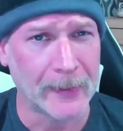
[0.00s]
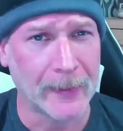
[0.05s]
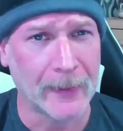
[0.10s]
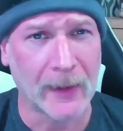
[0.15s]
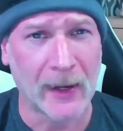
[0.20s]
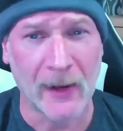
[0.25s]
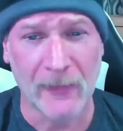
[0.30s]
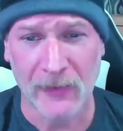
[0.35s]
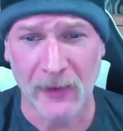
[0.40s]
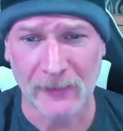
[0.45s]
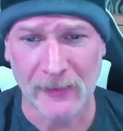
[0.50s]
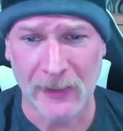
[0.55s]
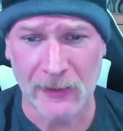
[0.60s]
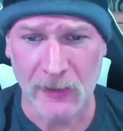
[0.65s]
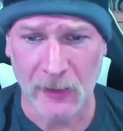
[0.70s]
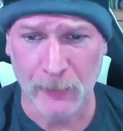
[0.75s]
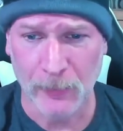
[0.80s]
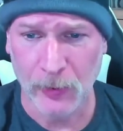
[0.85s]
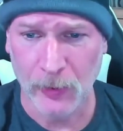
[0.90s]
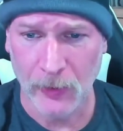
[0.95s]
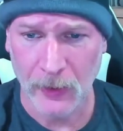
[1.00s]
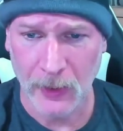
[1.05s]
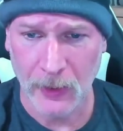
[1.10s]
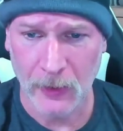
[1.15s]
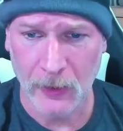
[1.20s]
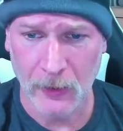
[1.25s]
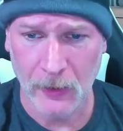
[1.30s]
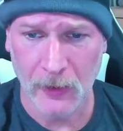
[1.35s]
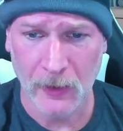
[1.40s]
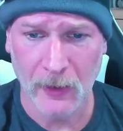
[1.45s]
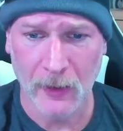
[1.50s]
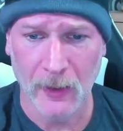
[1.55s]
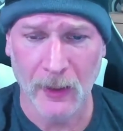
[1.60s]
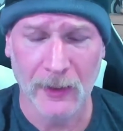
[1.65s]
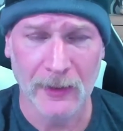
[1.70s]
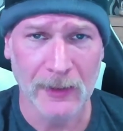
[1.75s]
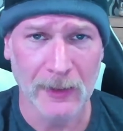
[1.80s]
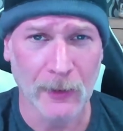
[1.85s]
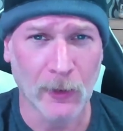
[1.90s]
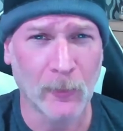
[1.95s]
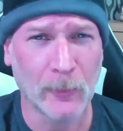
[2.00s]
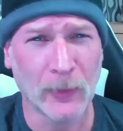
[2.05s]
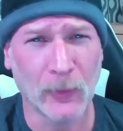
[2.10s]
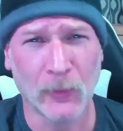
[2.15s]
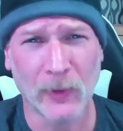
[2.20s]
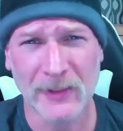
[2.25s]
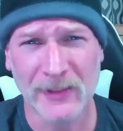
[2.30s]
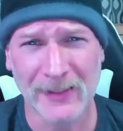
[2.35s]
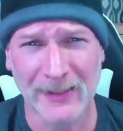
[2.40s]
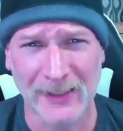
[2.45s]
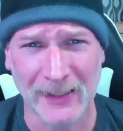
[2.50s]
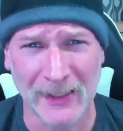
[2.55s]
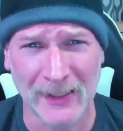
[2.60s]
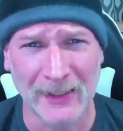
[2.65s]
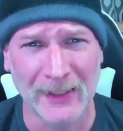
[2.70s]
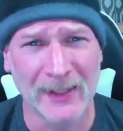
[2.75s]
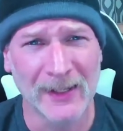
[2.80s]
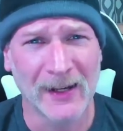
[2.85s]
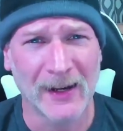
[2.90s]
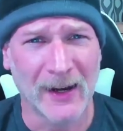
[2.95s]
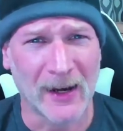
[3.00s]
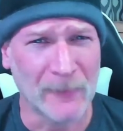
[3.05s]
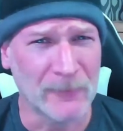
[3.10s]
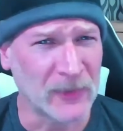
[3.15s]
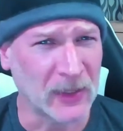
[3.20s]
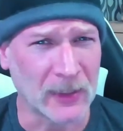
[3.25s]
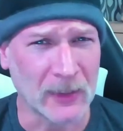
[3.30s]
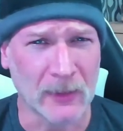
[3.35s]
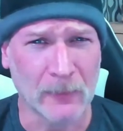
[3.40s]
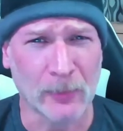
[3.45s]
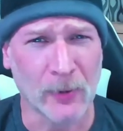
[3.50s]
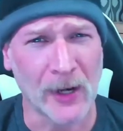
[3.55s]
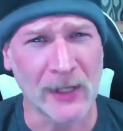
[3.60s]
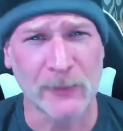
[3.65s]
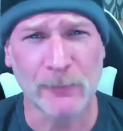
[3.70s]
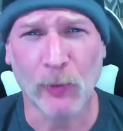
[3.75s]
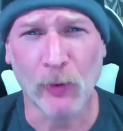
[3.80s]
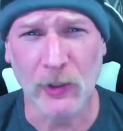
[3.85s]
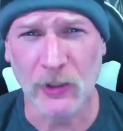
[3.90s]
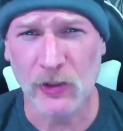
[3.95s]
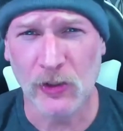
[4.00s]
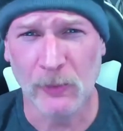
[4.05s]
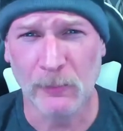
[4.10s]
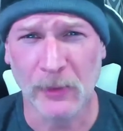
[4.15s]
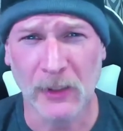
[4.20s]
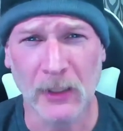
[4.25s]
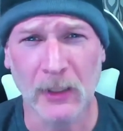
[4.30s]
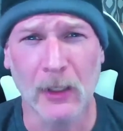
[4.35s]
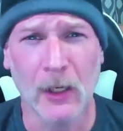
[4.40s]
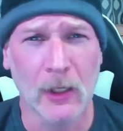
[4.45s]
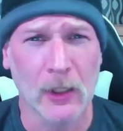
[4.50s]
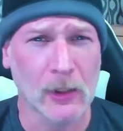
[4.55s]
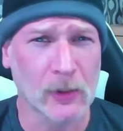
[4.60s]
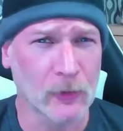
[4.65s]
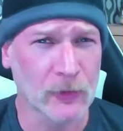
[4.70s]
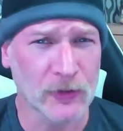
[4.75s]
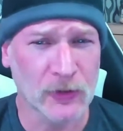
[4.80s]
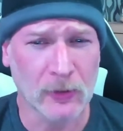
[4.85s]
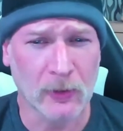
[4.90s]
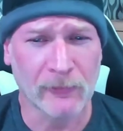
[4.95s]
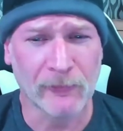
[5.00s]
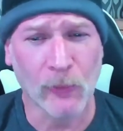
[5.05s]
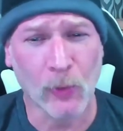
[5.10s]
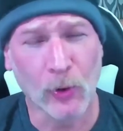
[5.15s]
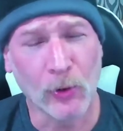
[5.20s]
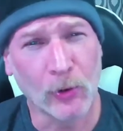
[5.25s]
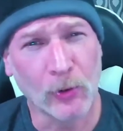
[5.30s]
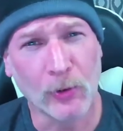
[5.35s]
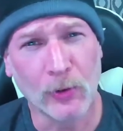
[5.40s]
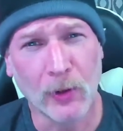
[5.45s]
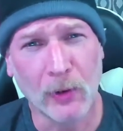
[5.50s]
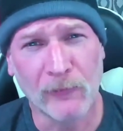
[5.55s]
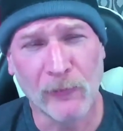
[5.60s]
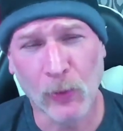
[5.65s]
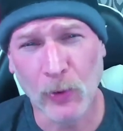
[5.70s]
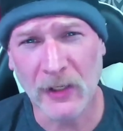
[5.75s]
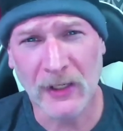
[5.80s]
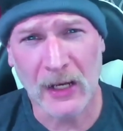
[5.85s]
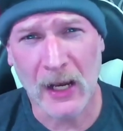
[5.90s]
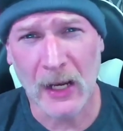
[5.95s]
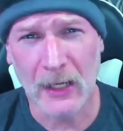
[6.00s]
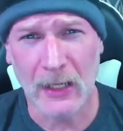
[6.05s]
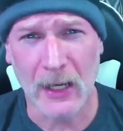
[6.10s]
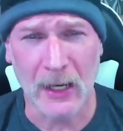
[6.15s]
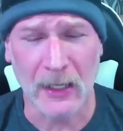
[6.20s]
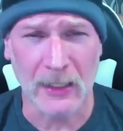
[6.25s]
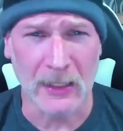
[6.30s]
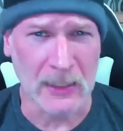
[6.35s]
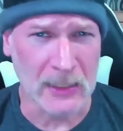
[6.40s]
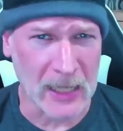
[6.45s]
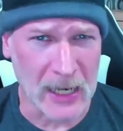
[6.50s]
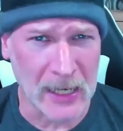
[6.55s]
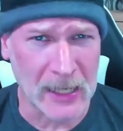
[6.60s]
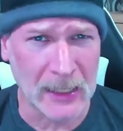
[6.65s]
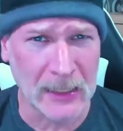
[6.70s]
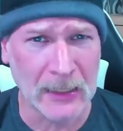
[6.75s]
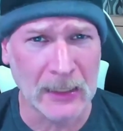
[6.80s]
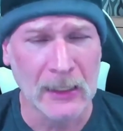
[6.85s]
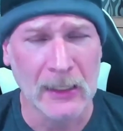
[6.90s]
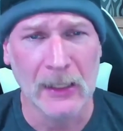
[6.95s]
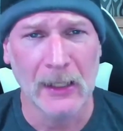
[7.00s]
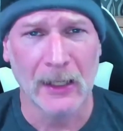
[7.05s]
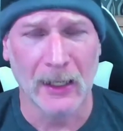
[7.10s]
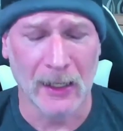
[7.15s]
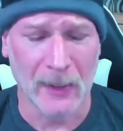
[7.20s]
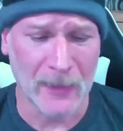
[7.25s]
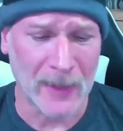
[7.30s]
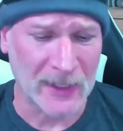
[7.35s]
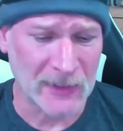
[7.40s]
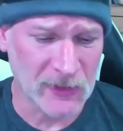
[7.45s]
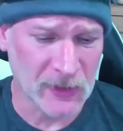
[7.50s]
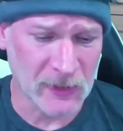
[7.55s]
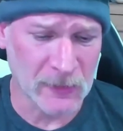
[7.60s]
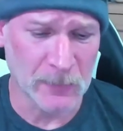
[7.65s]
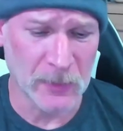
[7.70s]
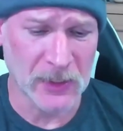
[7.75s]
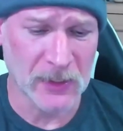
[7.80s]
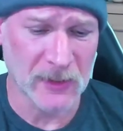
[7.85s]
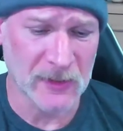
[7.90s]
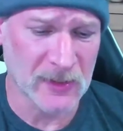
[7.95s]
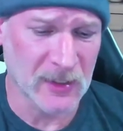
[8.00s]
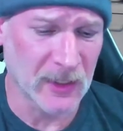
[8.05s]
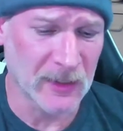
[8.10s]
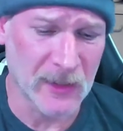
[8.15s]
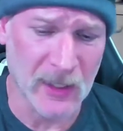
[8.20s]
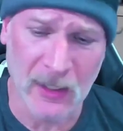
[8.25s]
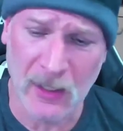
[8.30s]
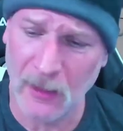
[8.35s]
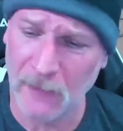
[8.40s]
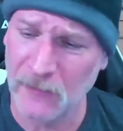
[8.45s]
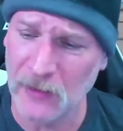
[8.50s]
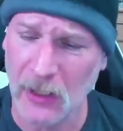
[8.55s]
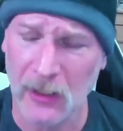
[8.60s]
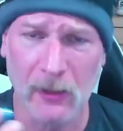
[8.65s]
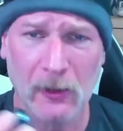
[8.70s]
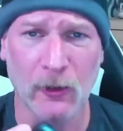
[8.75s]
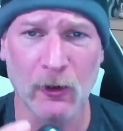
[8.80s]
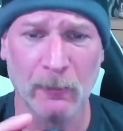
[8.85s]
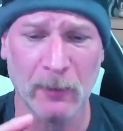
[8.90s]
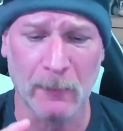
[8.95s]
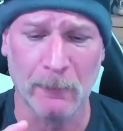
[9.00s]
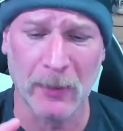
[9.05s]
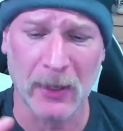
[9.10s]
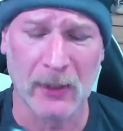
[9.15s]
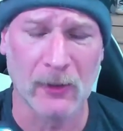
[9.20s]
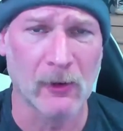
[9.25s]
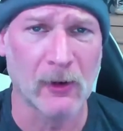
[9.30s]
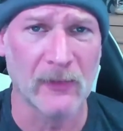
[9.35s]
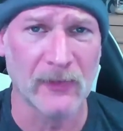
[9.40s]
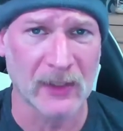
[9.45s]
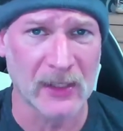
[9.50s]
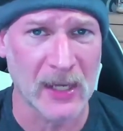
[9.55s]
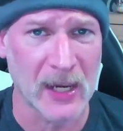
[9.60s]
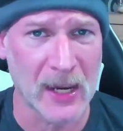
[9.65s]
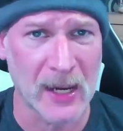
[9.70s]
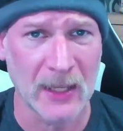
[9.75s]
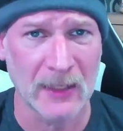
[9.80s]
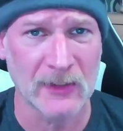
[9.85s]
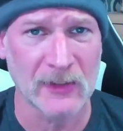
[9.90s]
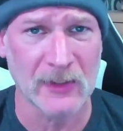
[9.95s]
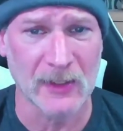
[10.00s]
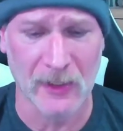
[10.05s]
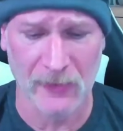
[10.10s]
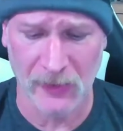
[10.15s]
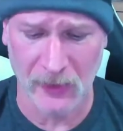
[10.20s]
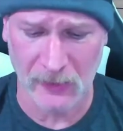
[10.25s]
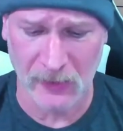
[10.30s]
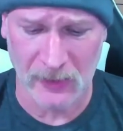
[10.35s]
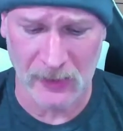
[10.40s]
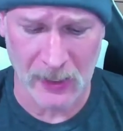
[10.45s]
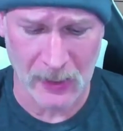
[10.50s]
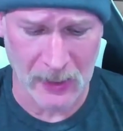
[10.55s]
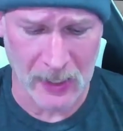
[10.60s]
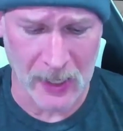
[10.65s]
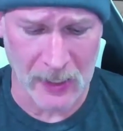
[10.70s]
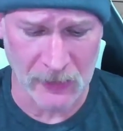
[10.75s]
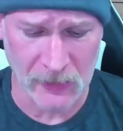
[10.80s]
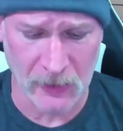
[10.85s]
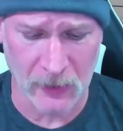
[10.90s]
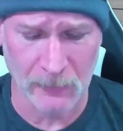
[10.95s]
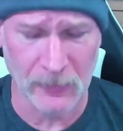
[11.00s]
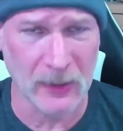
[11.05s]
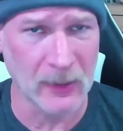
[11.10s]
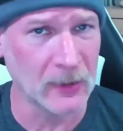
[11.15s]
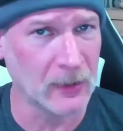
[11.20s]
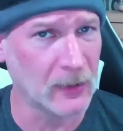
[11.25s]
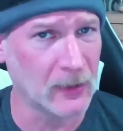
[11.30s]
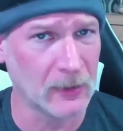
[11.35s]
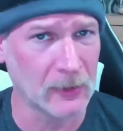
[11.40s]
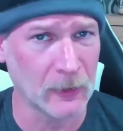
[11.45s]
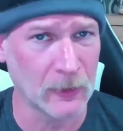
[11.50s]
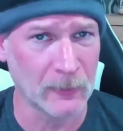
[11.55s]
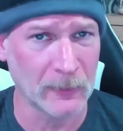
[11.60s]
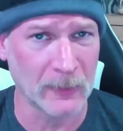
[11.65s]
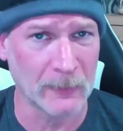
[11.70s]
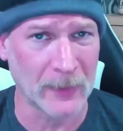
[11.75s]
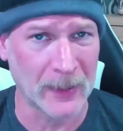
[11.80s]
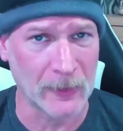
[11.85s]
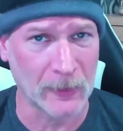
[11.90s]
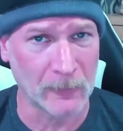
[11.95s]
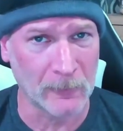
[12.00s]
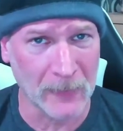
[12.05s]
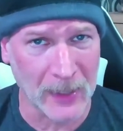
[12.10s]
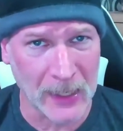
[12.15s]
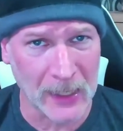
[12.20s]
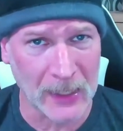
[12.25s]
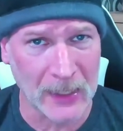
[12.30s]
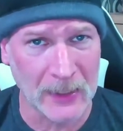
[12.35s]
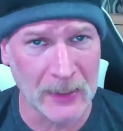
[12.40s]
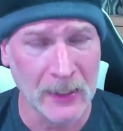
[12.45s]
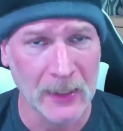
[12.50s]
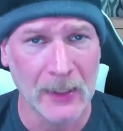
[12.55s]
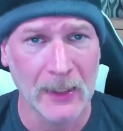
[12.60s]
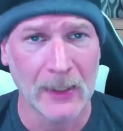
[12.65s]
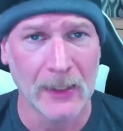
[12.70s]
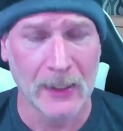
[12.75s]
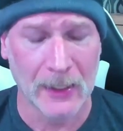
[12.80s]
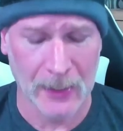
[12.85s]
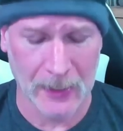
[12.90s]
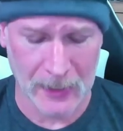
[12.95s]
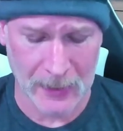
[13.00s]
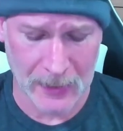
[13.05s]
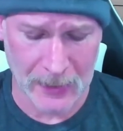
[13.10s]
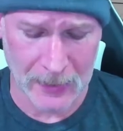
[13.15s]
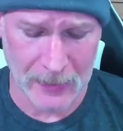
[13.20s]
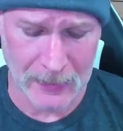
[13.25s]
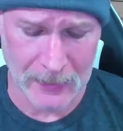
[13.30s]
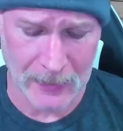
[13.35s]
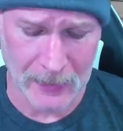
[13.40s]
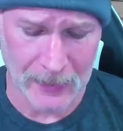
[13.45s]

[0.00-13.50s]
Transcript: I think that's a pretty good deal. But once again, I'm thinking the price point should be closer to $49.99, and that's just because they could have done a little bit better on the case. I think the case could be a little bit better made, and